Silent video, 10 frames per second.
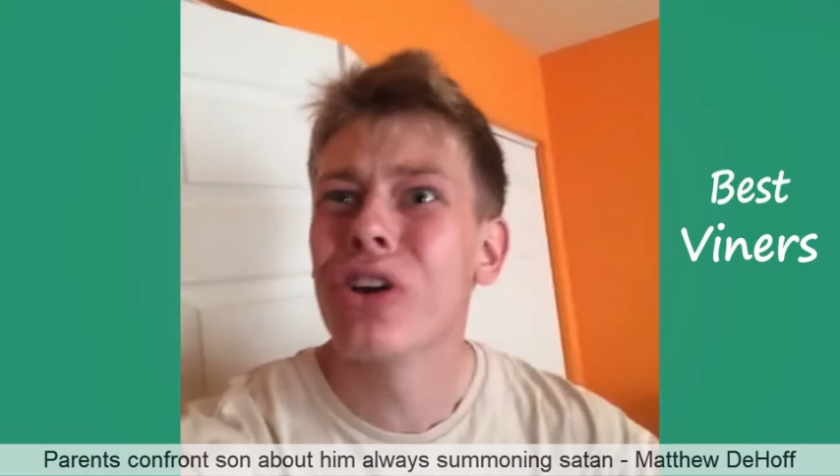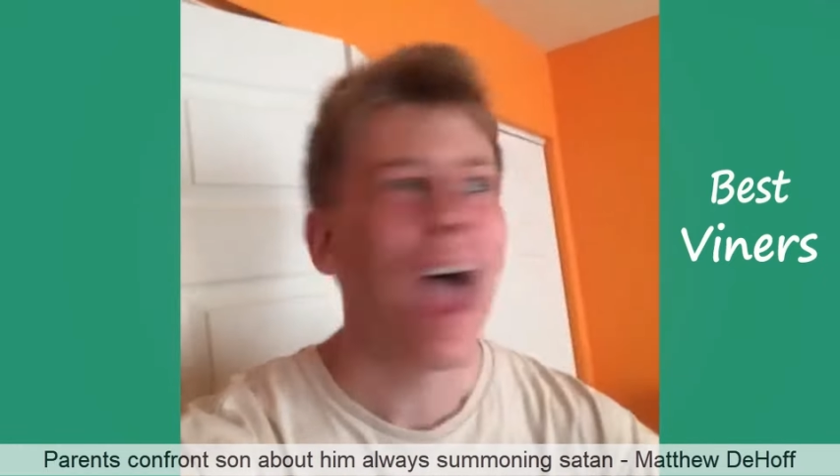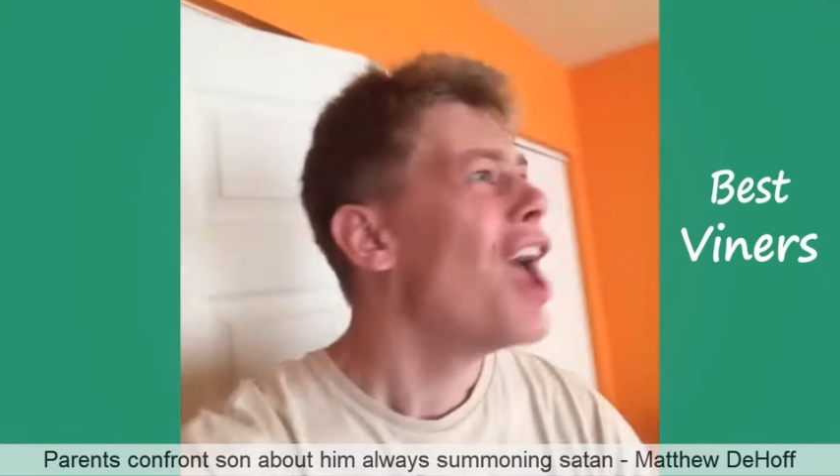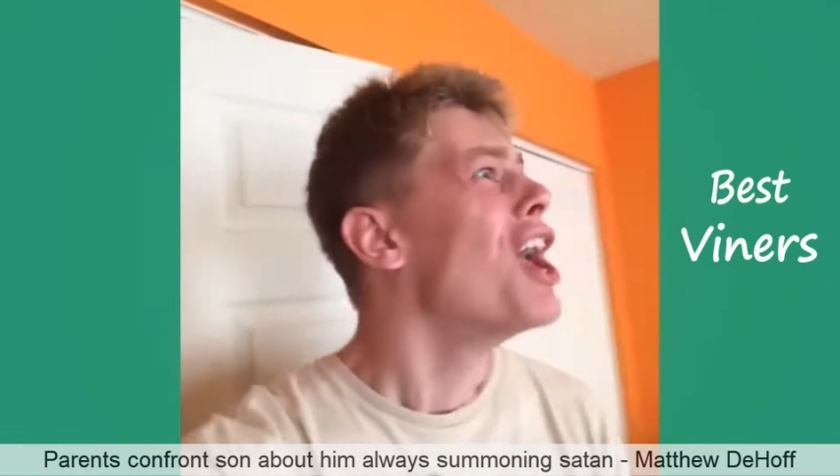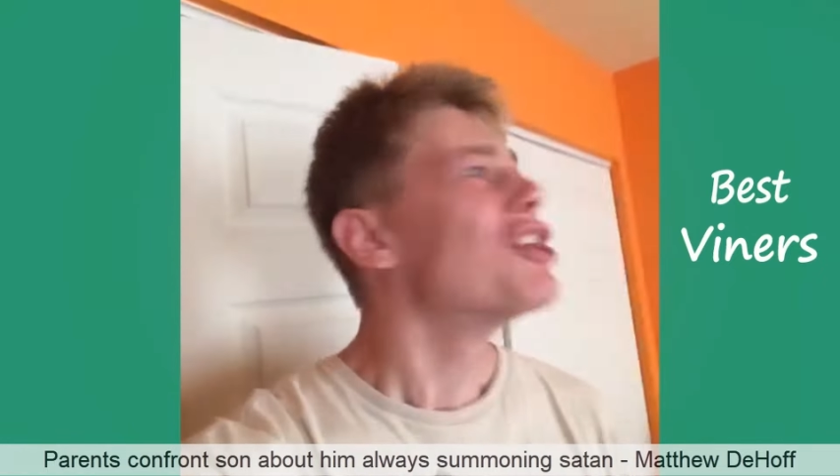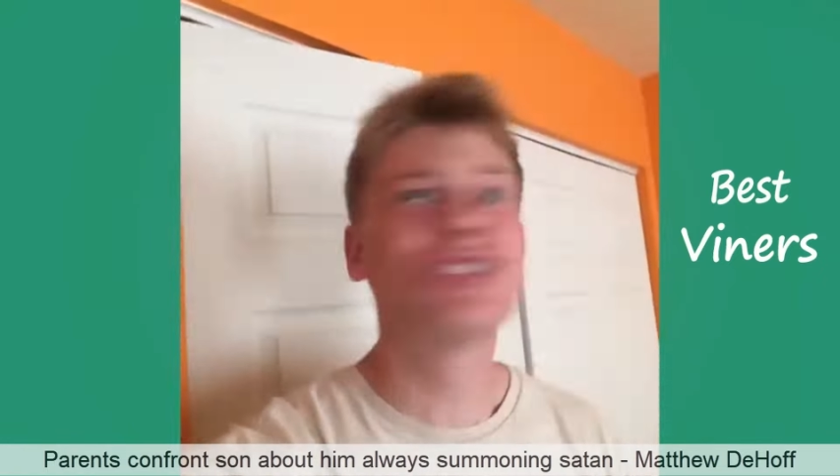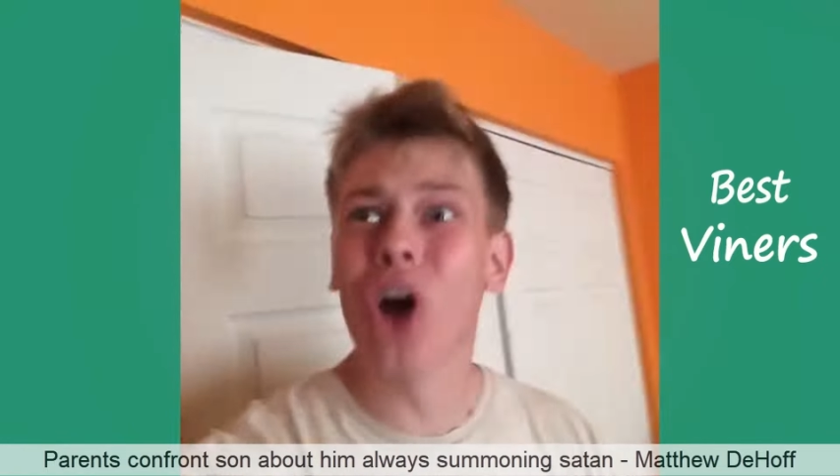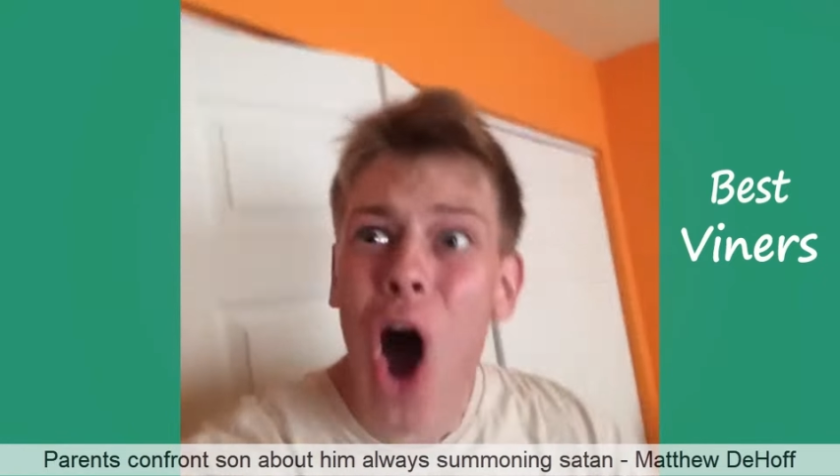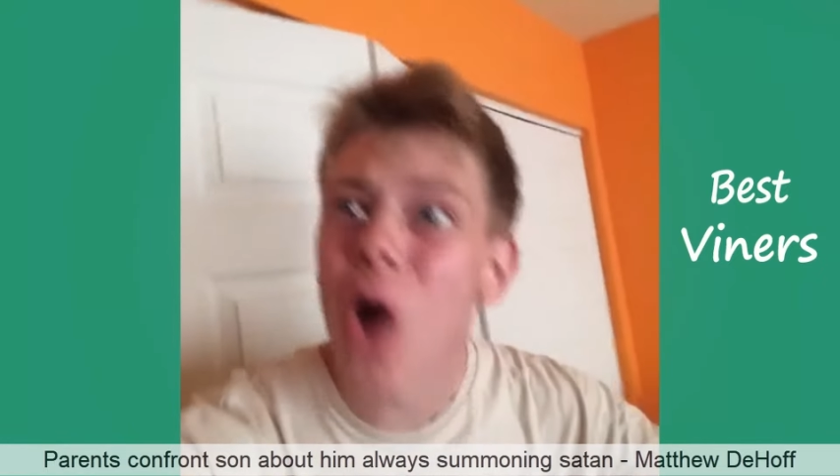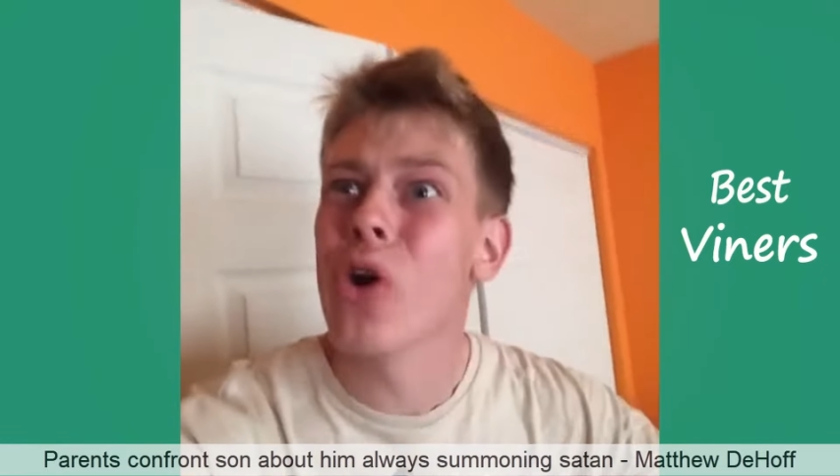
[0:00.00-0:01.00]
okay?
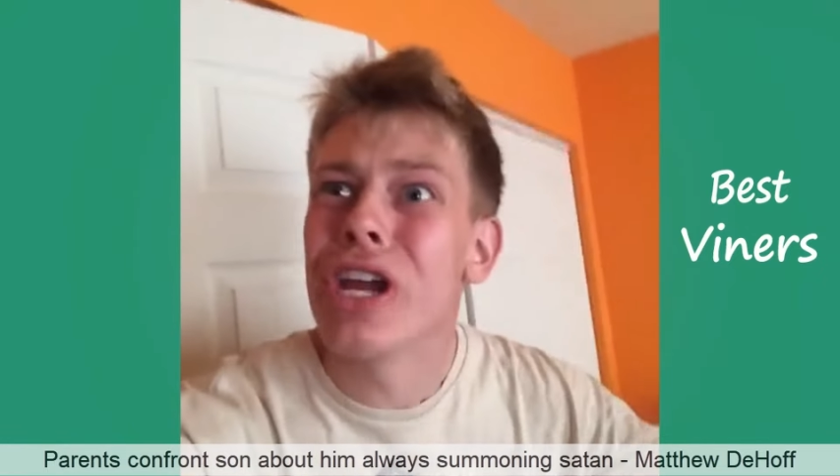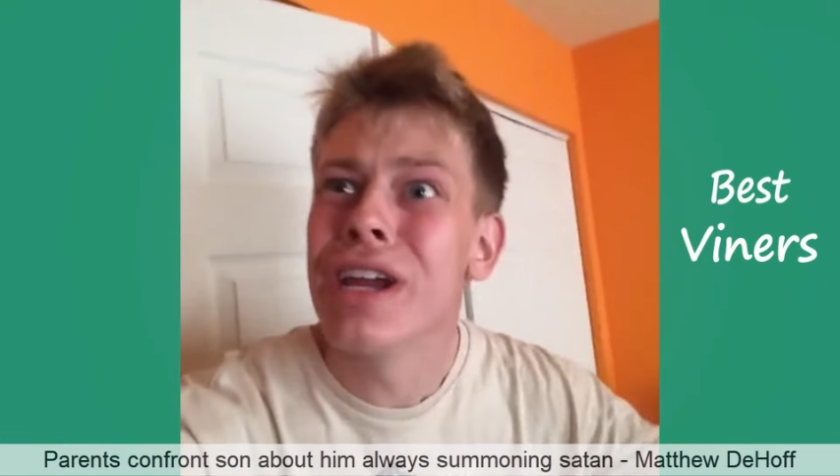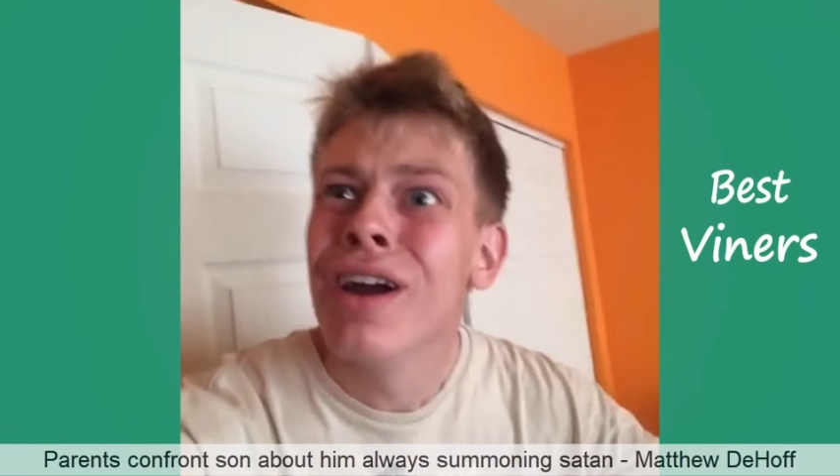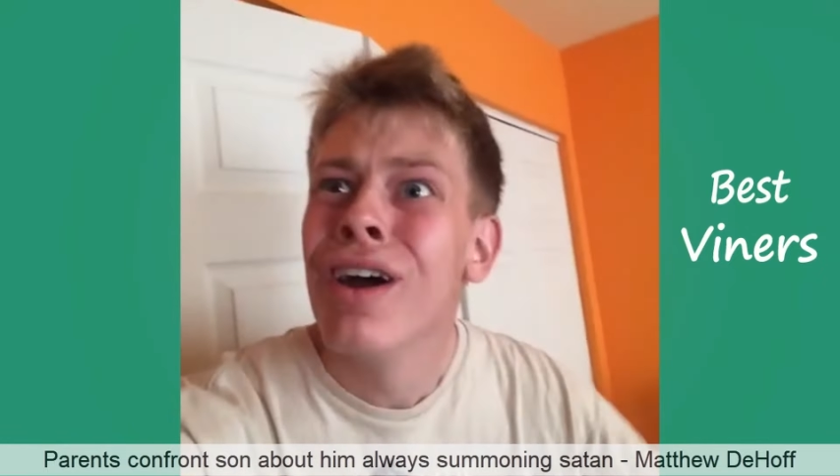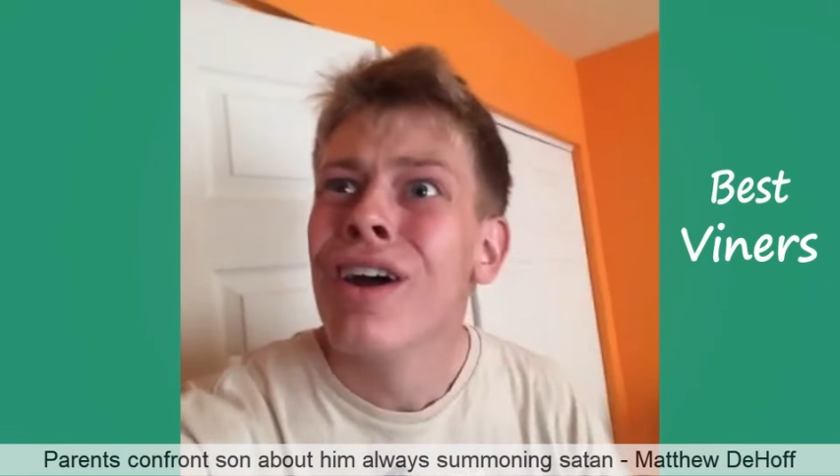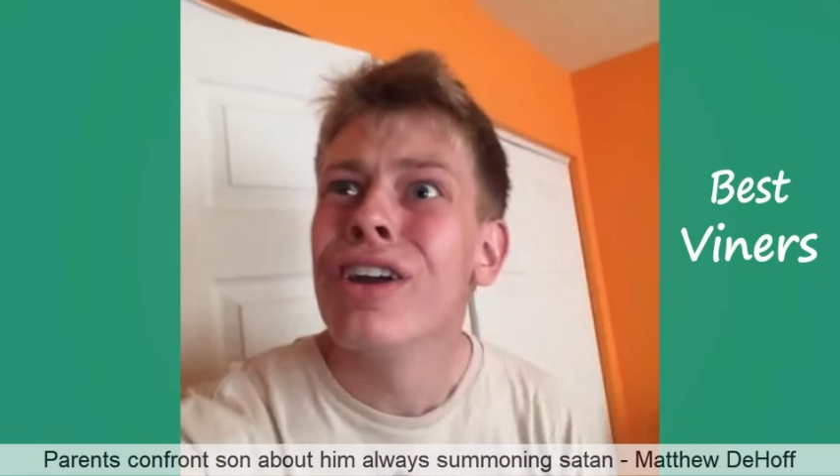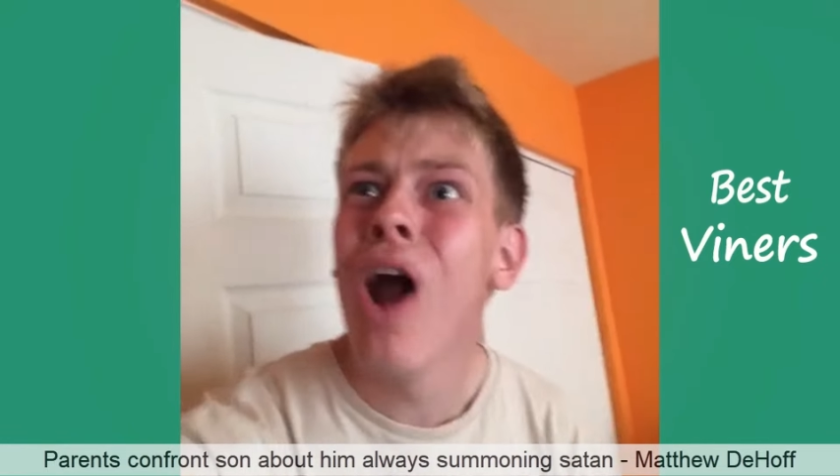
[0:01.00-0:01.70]
Sorry!